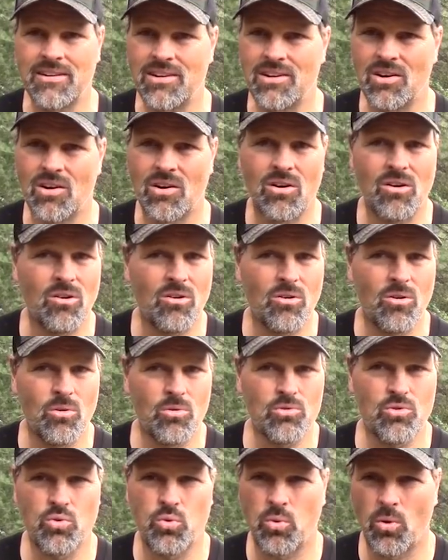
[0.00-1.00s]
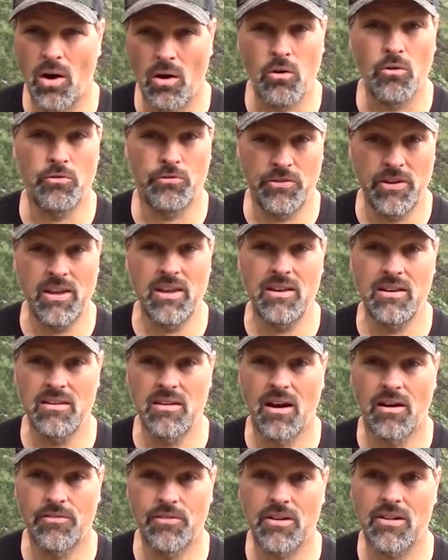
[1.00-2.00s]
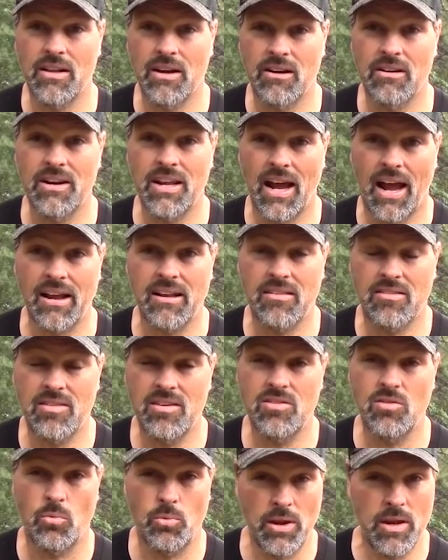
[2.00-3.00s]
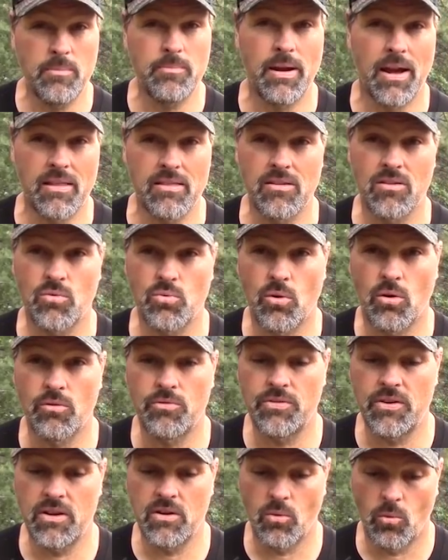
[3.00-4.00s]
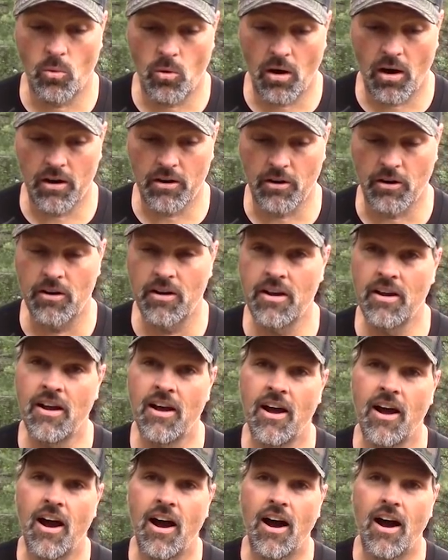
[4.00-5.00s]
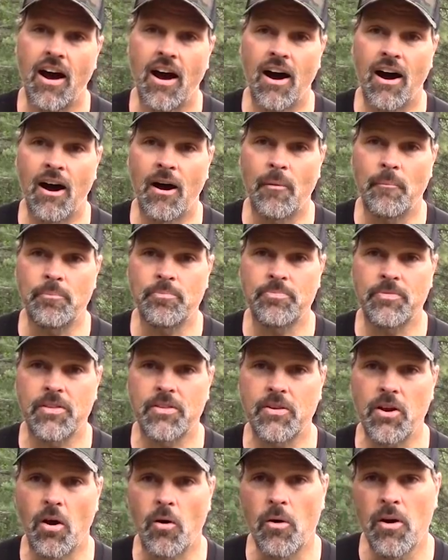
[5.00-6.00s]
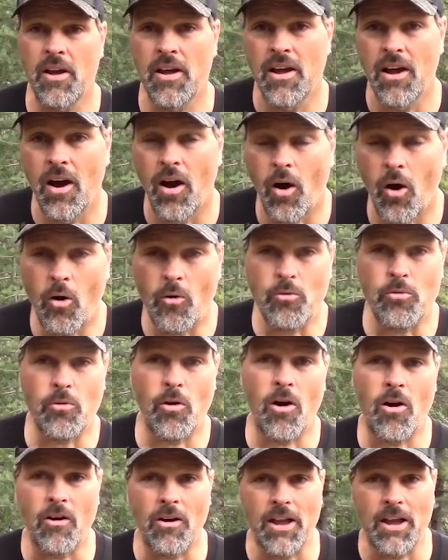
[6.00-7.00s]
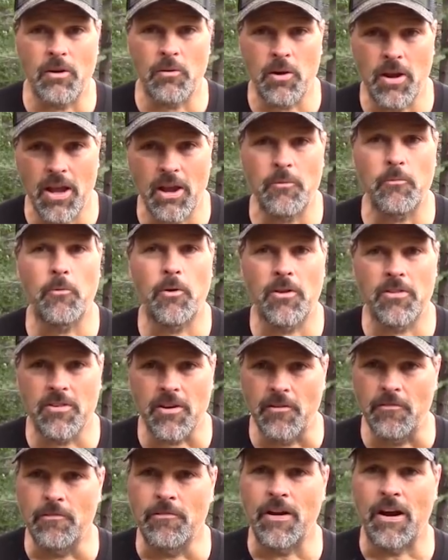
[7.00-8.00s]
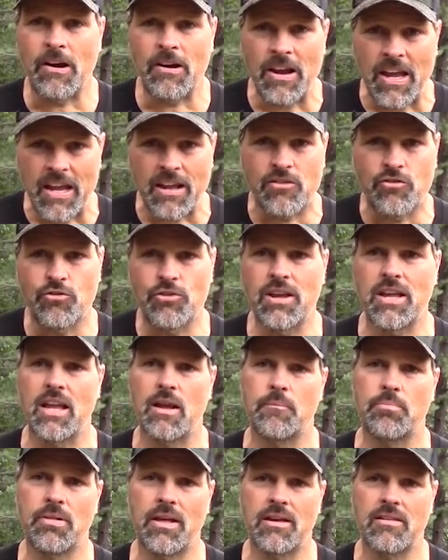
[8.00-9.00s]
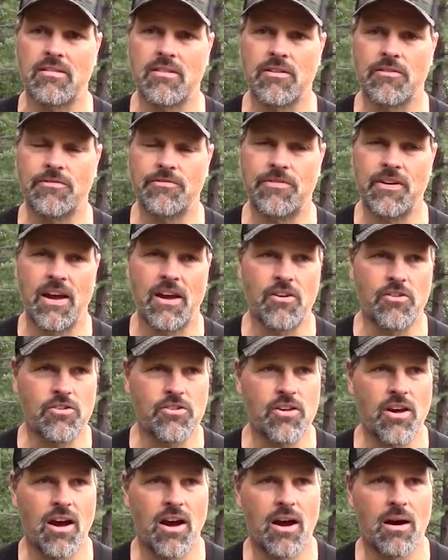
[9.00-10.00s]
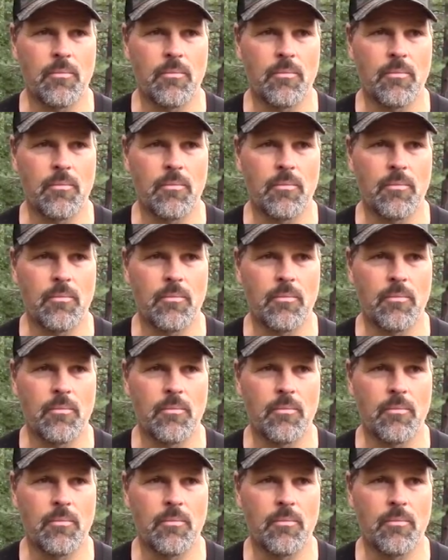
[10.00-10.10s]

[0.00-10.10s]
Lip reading: you know, 12 feet of clarity. I could see the weed beds in 12 feet of water. So overall, it was a very intriguing place to fish.